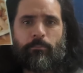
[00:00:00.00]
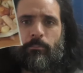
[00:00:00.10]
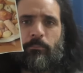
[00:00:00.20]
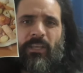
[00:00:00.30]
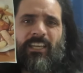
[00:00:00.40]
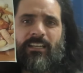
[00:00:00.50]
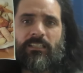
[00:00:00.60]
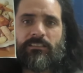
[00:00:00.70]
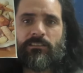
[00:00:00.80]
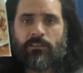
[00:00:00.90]

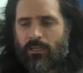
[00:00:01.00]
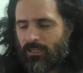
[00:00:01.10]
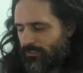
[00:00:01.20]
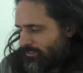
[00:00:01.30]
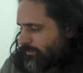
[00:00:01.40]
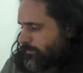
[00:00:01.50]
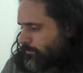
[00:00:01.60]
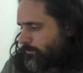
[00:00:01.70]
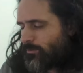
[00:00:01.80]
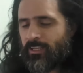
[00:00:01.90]
peanuts just
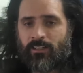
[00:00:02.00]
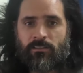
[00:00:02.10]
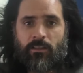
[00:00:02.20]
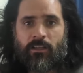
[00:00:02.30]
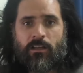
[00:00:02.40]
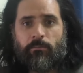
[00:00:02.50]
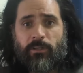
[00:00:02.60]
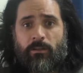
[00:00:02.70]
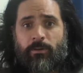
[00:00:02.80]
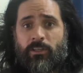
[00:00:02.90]
to get into the
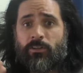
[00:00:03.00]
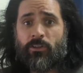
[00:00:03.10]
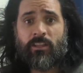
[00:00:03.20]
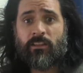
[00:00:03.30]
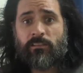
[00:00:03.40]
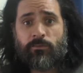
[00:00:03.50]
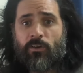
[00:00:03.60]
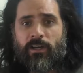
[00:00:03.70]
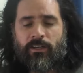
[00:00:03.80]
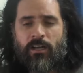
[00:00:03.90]
company, but that's
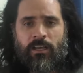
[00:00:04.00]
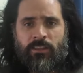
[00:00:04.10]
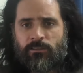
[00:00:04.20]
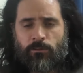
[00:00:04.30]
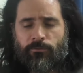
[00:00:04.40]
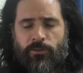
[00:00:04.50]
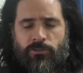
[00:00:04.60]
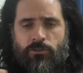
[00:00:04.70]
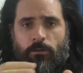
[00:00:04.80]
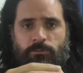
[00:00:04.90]
fine. That's your first
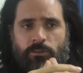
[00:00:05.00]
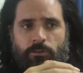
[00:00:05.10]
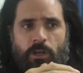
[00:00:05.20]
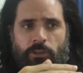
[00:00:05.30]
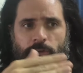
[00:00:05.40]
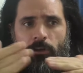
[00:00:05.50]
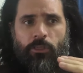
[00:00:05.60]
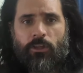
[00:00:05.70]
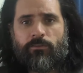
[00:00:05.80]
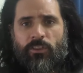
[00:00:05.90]
job, so you got to
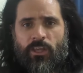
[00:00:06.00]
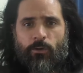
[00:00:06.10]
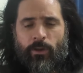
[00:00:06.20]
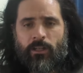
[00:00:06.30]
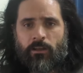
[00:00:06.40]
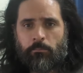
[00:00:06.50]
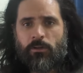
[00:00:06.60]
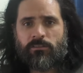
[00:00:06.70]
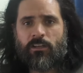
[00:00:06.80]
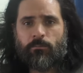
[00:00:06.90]
think of it that way. Like
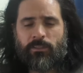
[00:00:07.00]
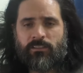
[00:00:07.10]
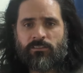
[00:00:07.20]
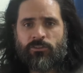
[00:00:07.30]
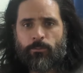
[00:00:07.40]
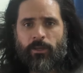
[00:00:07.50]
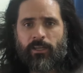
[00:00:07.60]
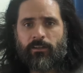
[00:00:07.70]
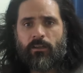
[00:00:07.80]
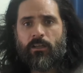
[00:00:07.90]
most companies in
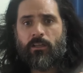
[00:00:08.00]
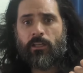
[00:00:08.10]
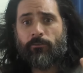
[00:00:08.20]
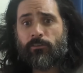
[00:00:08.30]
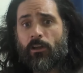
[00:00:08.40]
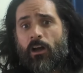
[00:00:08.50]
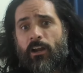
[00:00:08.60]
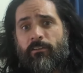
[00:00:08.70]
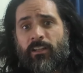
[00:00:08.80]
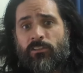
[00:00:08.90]
Japan, if they're
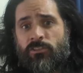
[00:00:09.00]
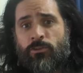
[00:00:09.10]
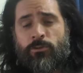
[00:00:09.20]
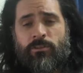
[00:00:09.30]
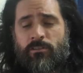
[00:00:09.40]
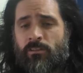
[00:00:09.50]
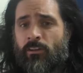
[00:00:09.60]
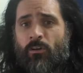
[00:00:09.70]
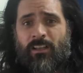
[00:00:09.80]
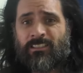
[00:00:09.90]
hiring juniors, they're
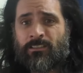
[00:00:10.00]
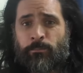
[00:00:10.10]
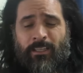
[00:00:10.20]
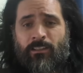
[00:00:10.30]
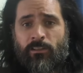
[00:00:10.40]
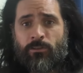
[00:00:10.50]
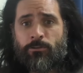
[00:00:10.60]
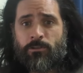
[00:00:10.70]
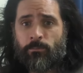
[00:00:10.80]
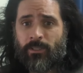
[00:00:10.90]
not expecting you
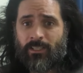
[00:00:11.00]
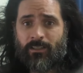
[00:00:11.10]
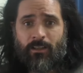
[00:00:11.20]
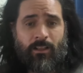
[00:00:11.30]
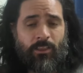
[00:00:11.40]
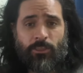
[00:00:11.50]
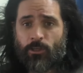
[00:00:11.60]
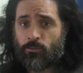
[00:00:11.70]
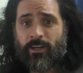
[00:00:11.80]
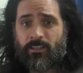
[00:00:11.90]
to be the
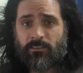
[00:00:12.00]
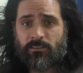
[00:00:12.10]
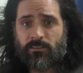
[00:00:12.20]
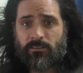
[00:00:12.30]
greatest.